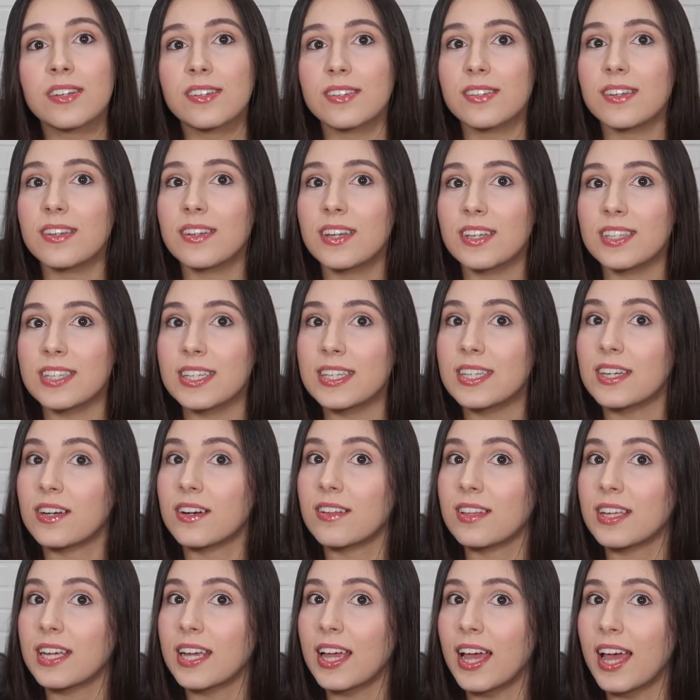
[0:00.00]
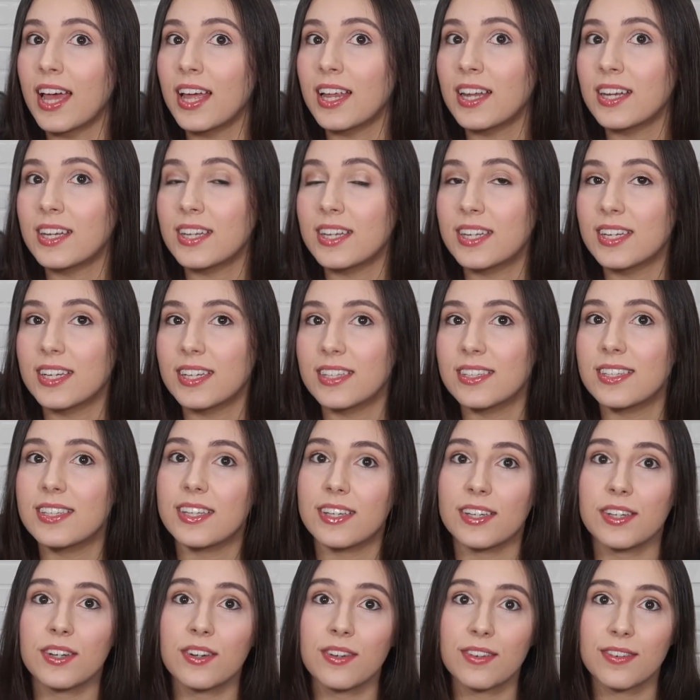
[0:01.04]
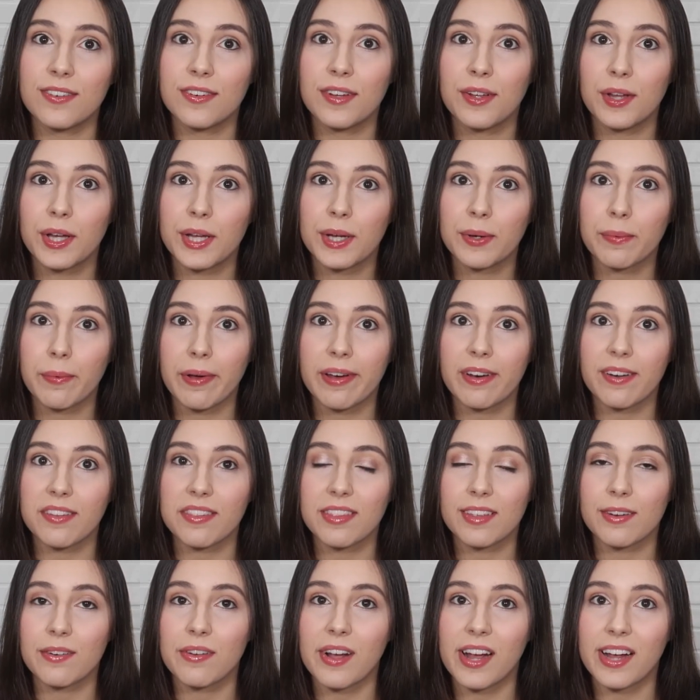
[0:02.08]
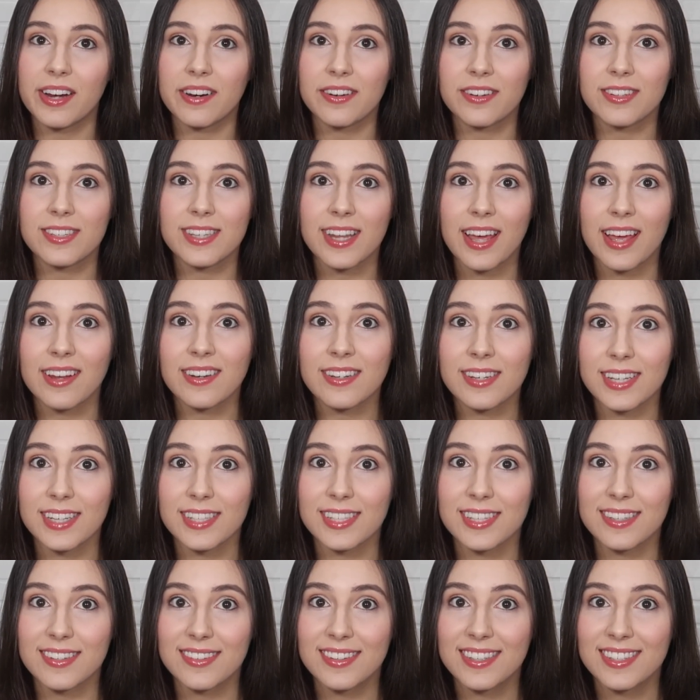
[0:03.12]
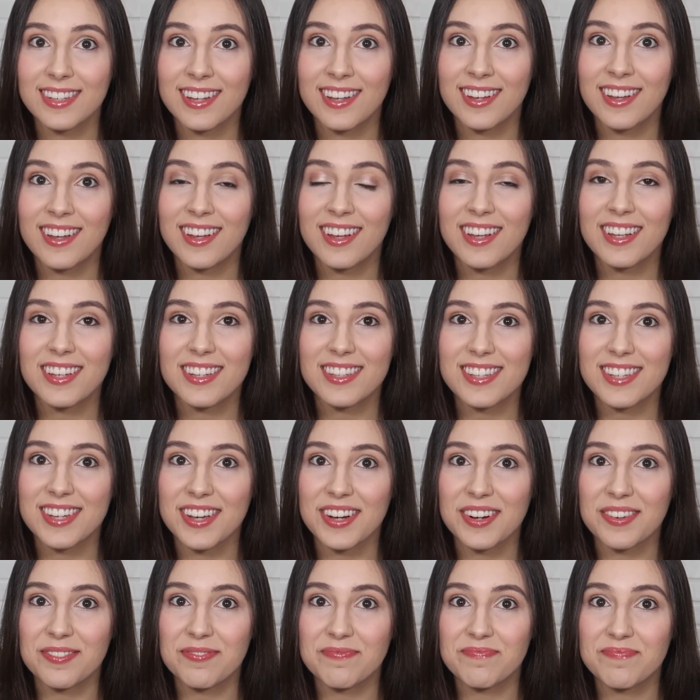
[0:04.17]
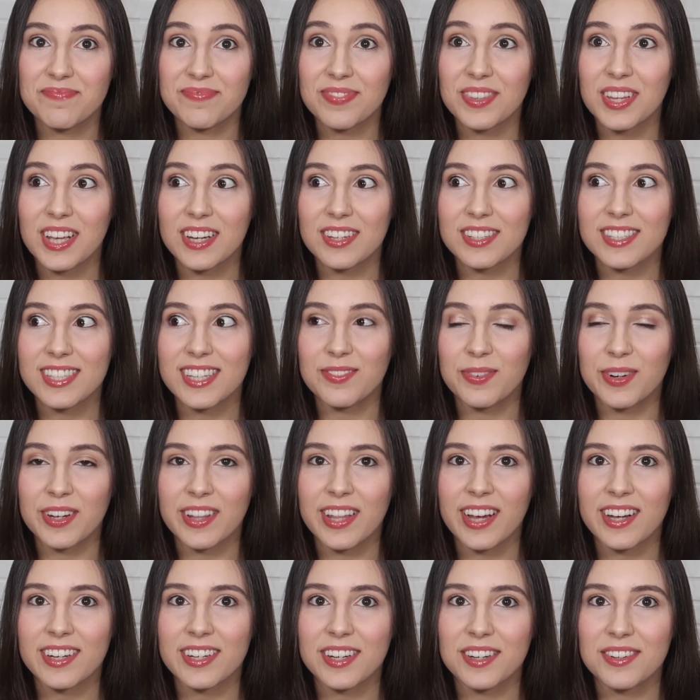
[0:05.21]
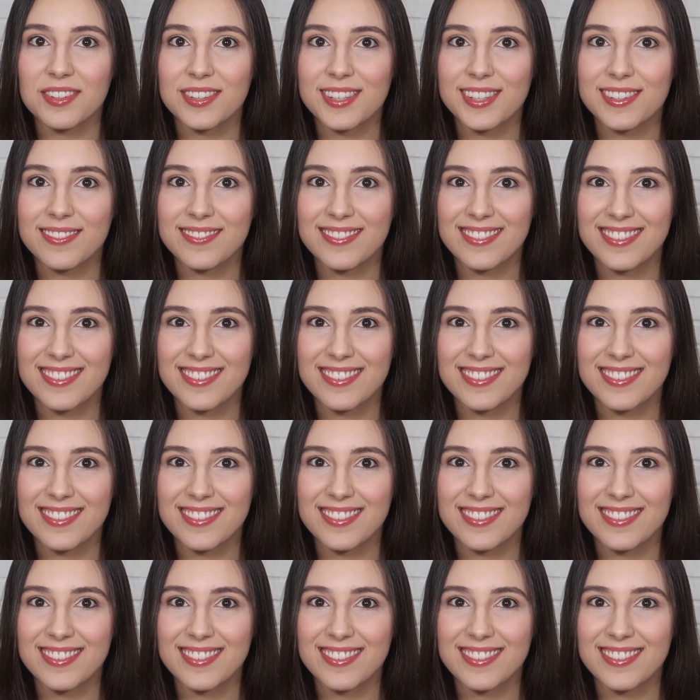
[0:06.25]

doesn't necessarily end until, well, the writers end it. So I'll see where that goes.